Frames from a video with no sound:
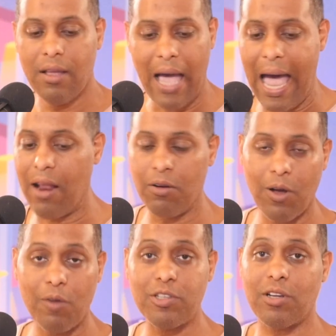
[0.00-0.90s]
Yeah. I
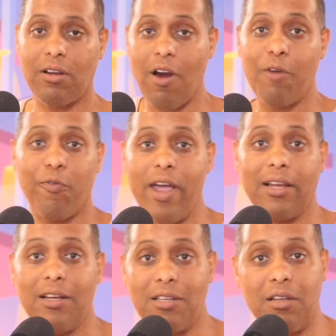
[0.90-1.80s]
don't know if Kirk
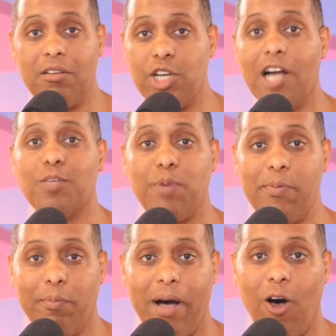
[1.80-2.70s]
Franklin judged
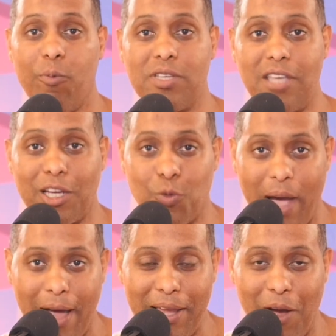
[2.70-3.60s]
people by
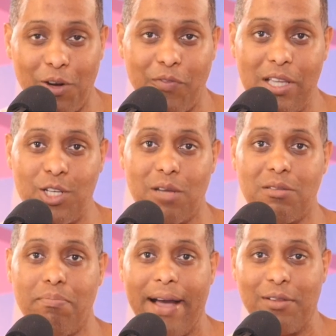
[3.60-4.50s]
homosexuality. I don't know if he
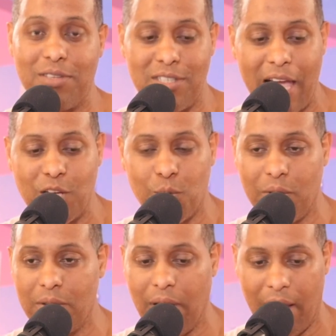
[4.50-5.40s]
judged them by
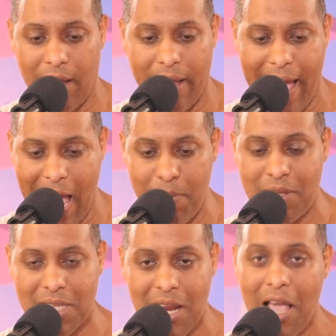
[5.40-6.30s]
sexual uh,
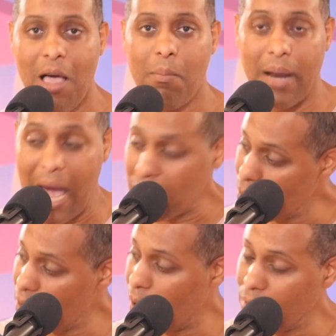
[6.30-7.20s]
habits, but I
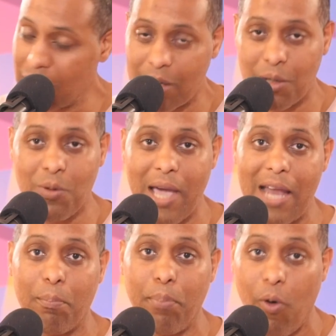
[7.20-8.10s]
do know that the dude
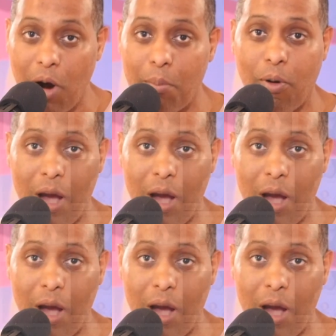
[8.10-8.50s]
had a porn